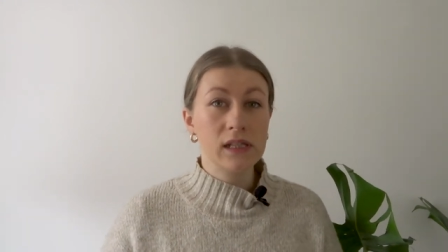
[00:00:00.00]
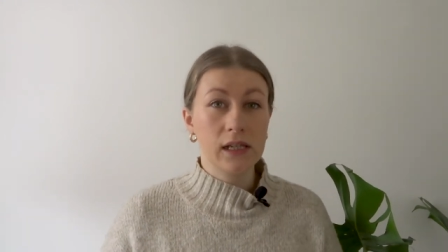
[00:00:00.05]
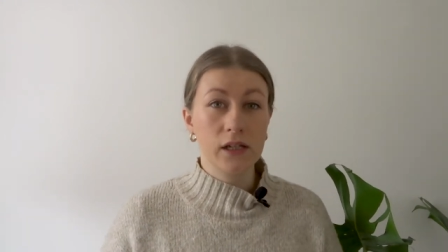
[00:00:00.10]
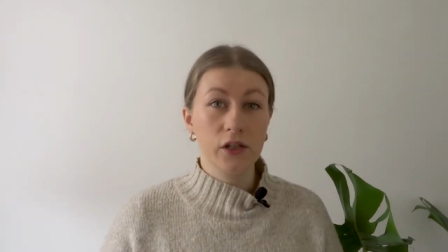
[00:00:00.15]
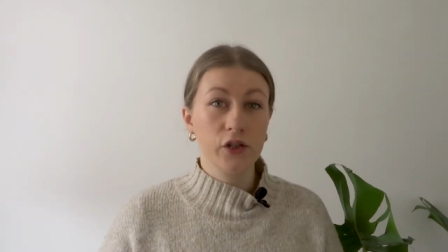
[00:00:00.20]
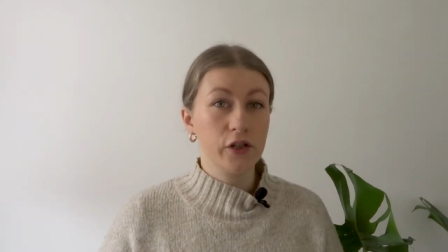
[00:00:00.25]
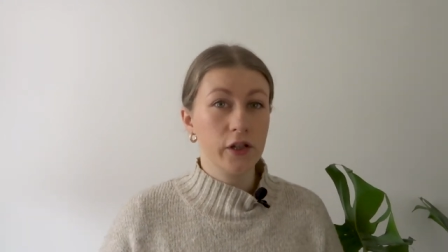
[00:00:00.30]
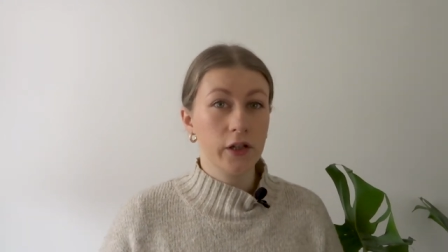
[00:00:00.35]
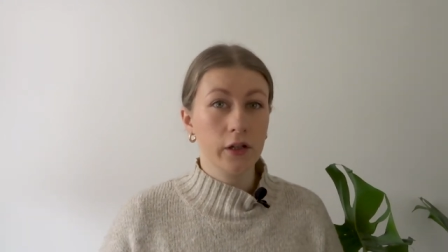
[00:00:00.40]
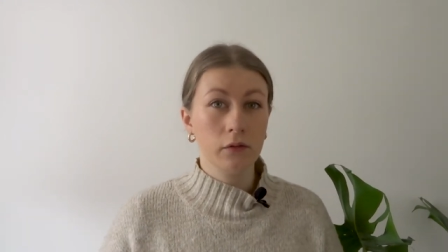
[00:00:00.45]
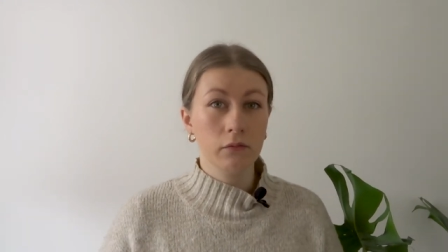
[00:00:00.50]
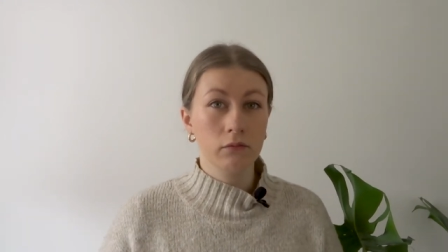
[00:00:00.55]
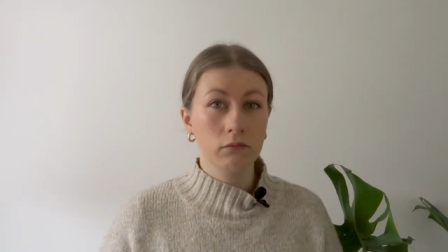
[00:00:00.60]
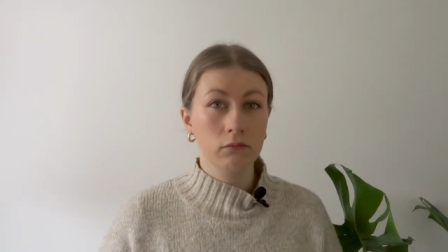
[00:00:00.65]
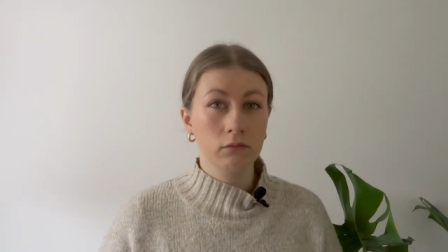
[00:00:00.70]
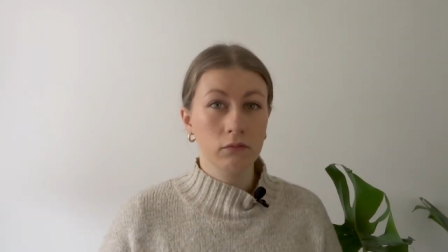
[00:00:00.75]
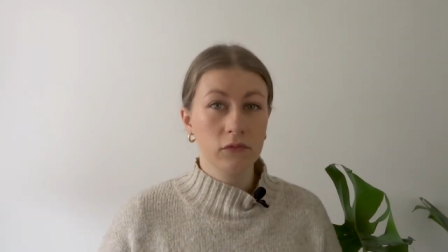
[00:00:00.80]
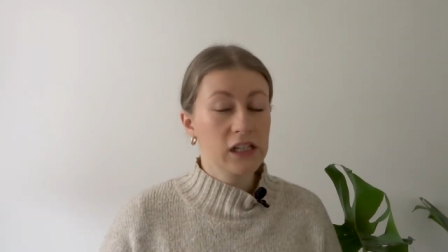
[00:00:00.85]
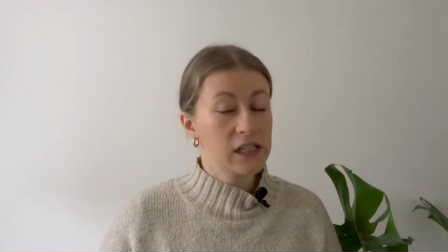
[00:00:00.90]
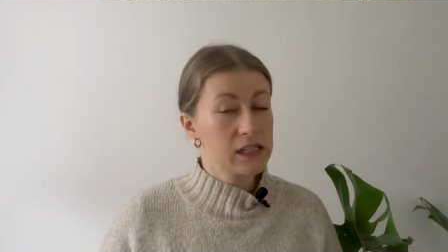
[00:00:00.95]
issue,
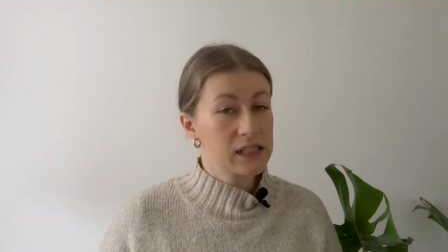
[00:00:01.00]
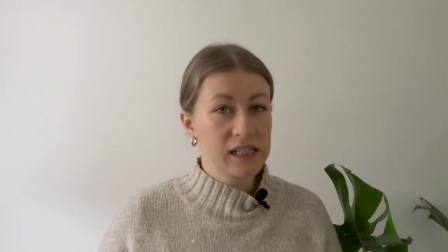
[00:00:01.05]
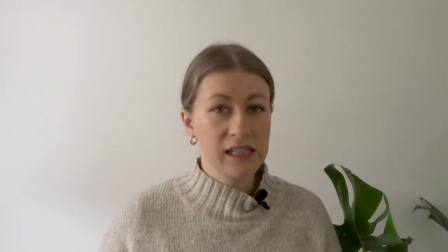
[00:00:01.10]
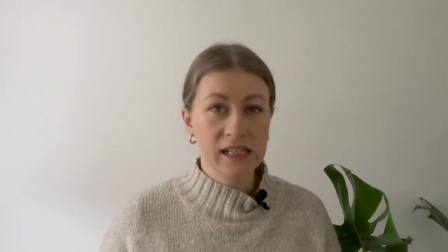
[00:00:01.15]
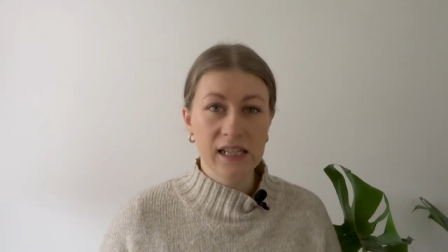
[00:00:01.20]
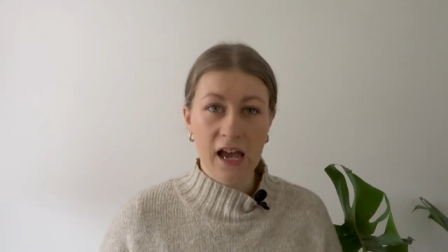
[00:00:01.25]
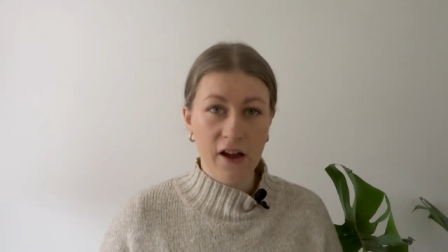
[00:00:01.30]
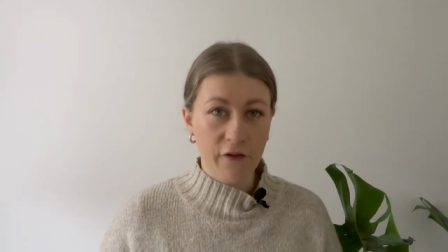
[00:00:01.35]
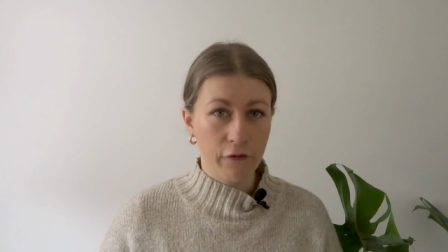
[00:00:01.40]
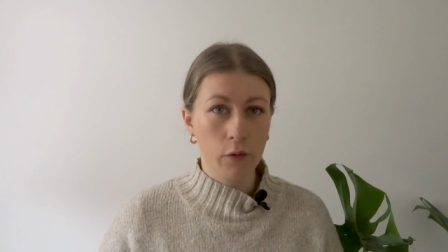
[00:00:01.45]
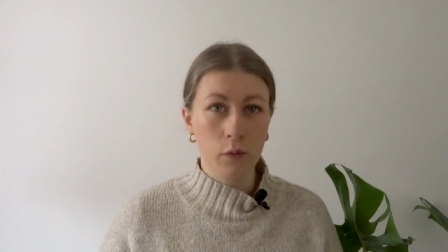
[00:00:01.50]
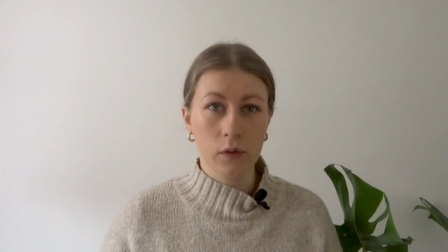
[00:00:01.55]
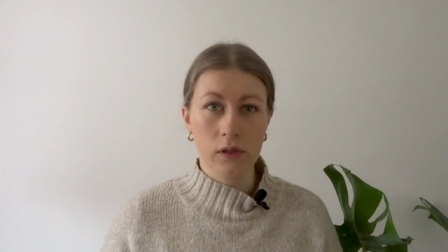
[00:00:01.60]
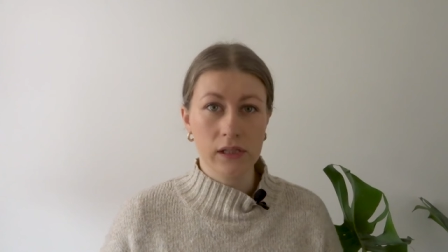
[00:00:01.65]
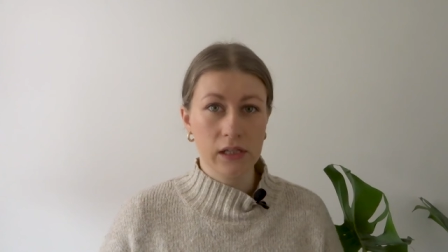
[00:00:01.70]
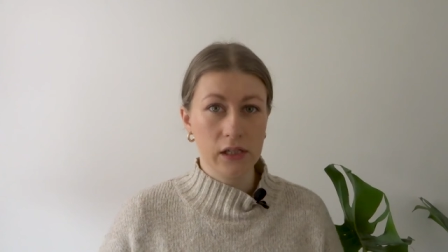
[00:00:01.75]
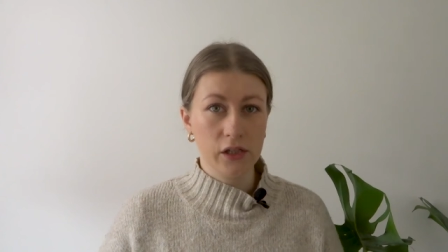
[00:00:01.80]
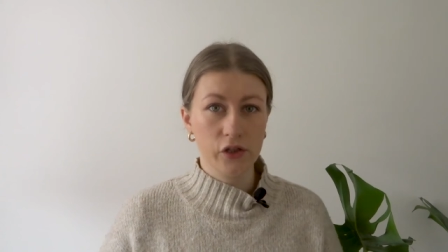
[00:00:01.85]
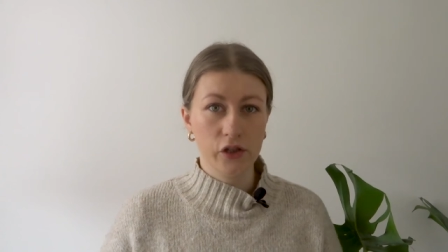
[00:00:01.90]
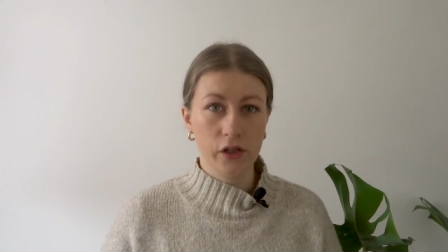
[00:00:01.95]
this is
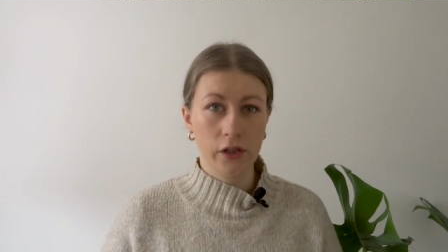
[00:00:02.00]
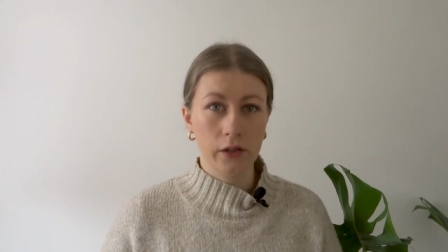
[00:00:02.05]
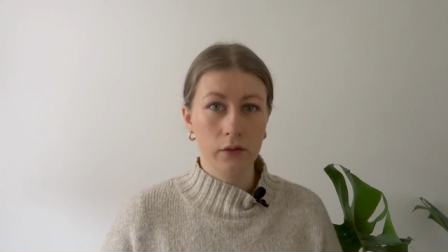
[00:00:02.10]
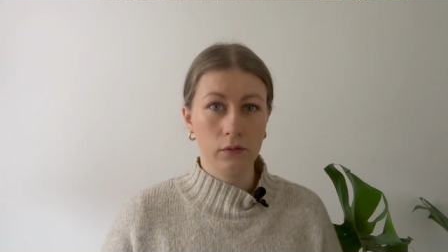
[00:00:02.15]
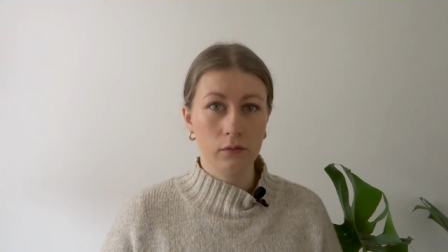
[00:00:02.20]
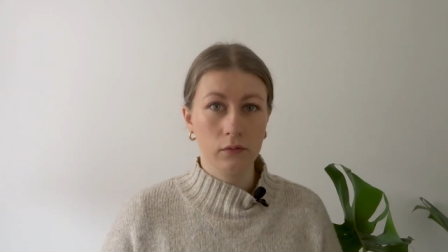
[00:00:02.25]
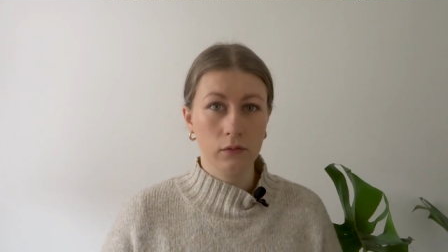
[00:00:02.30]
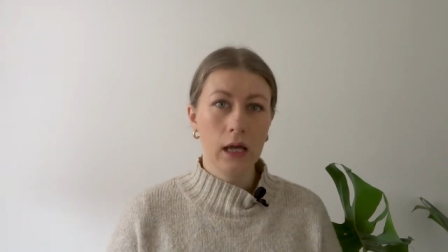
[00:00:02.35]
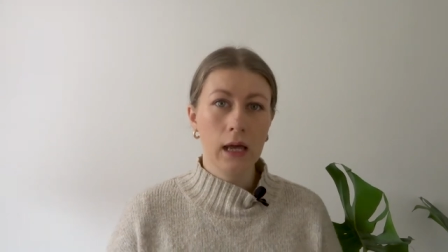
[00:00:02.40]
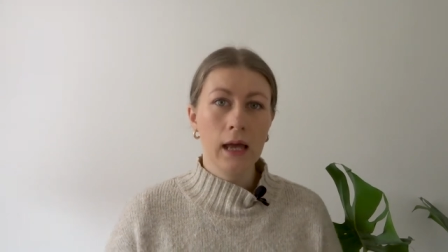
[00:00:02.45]
everyone's issue.